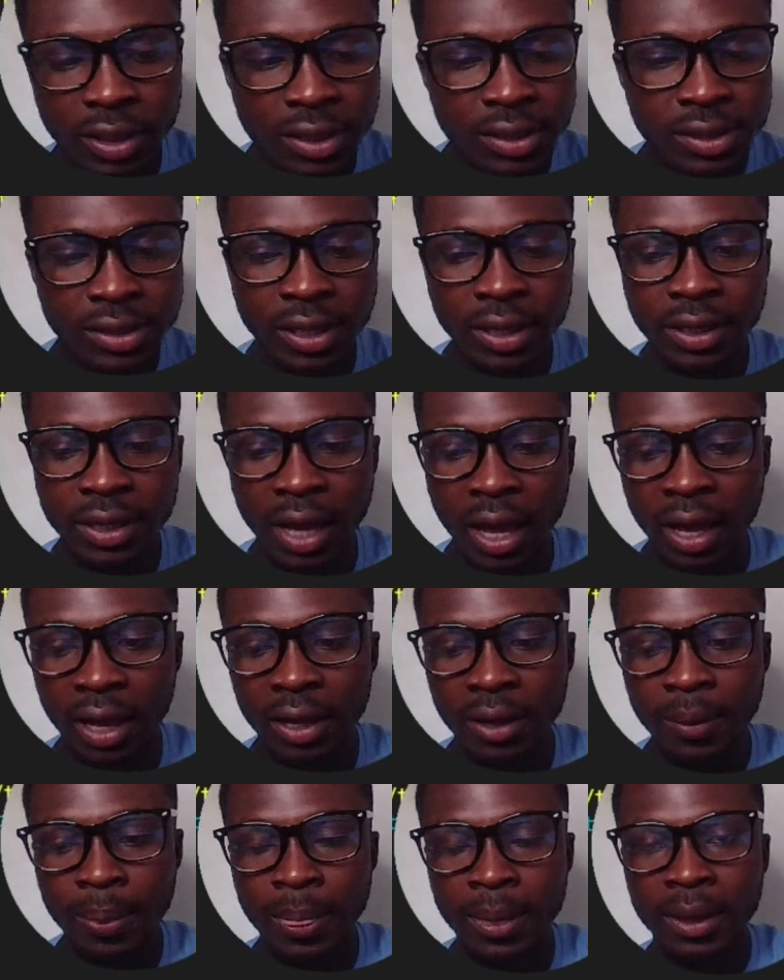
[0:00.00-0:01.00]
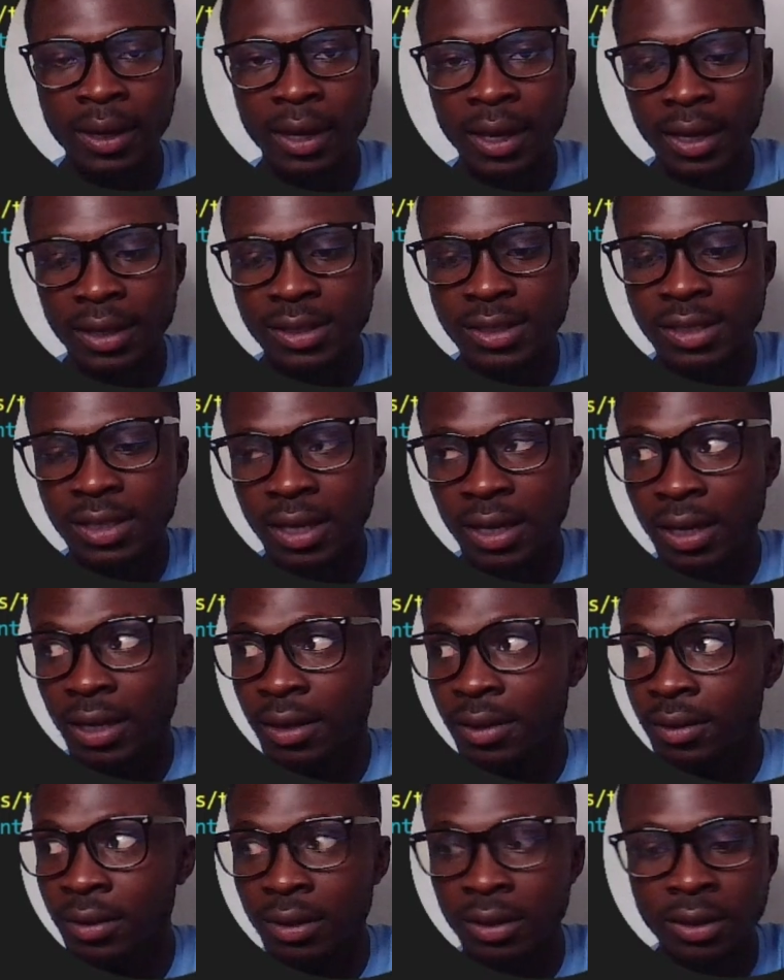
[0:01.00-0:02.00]
Say now, it's here.
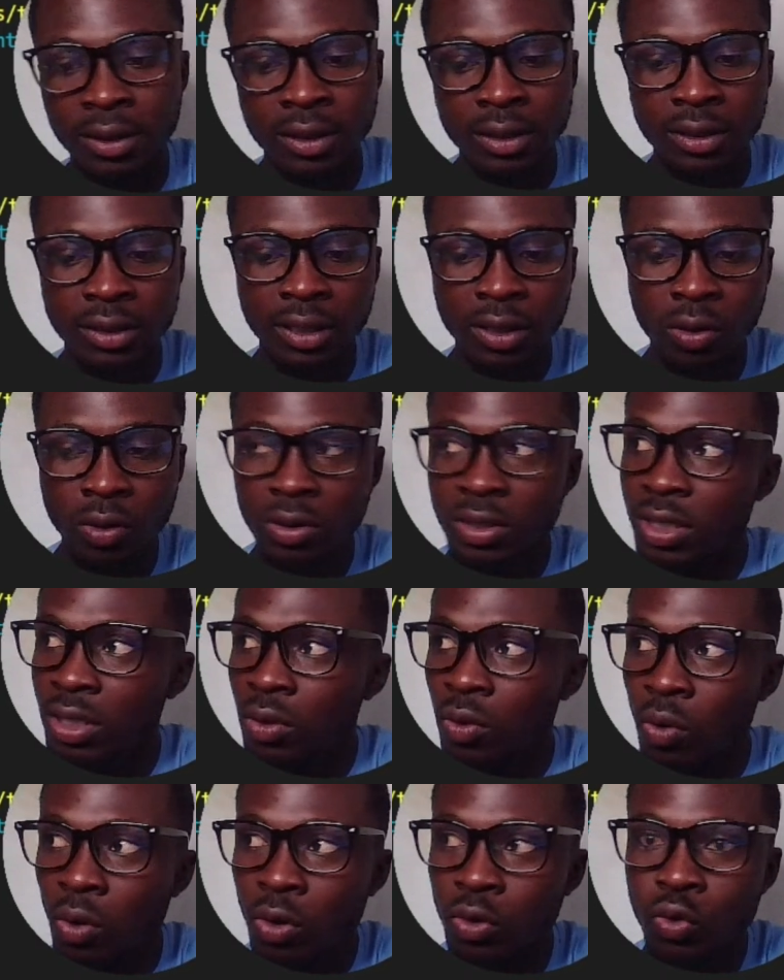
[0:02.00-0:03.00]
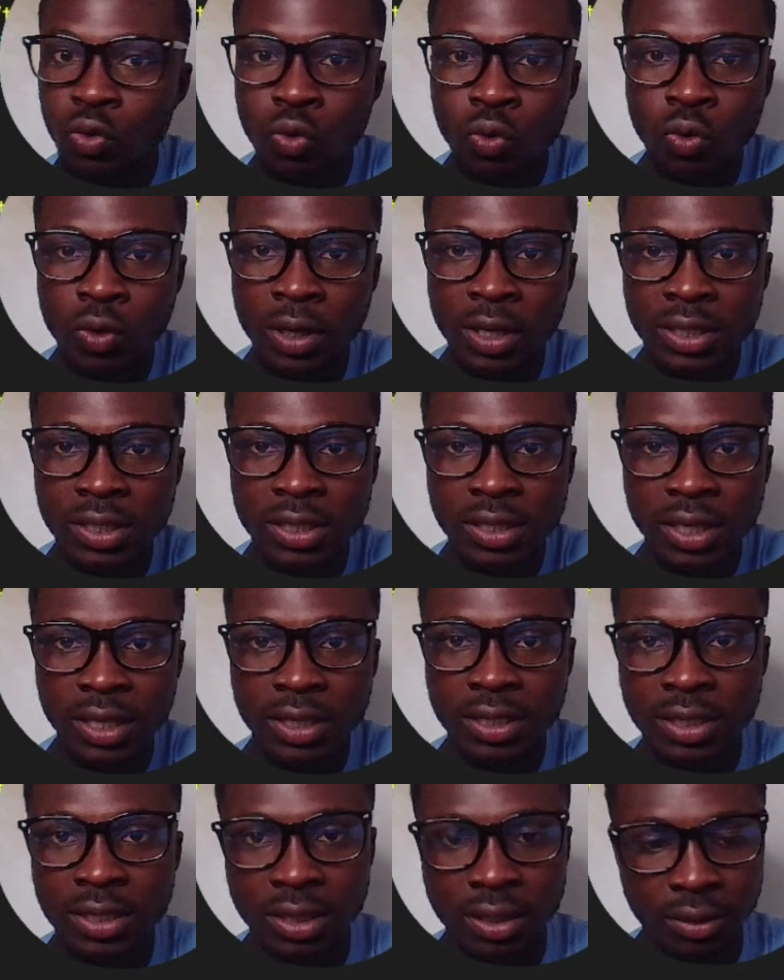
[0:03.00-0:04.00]
The not equal to is
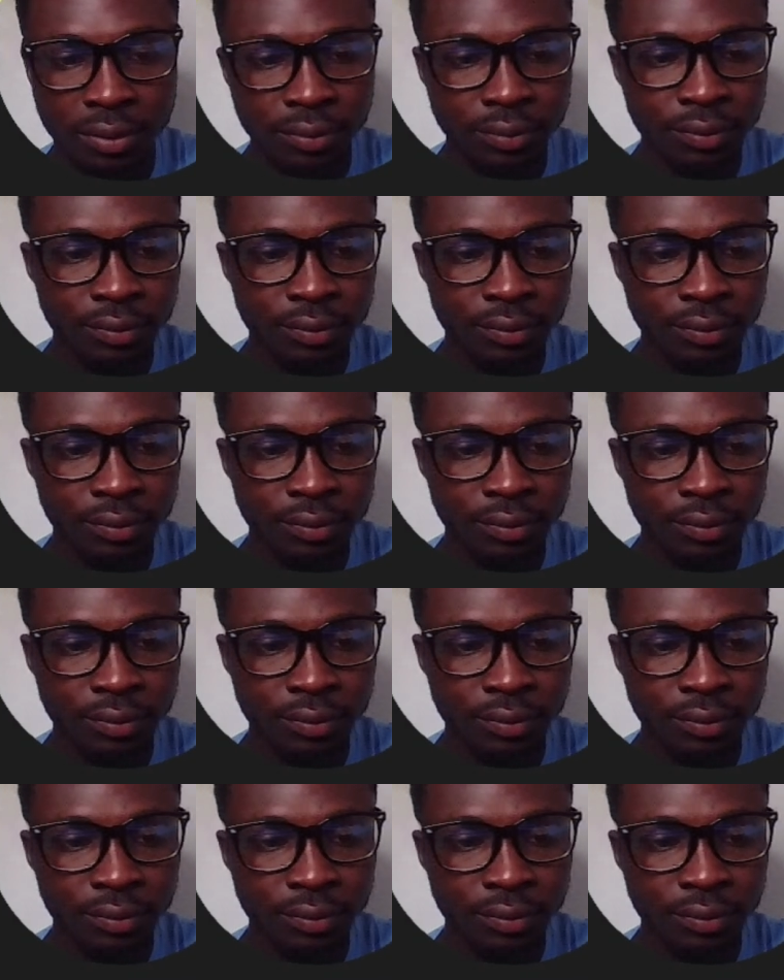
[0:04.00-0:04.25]
this.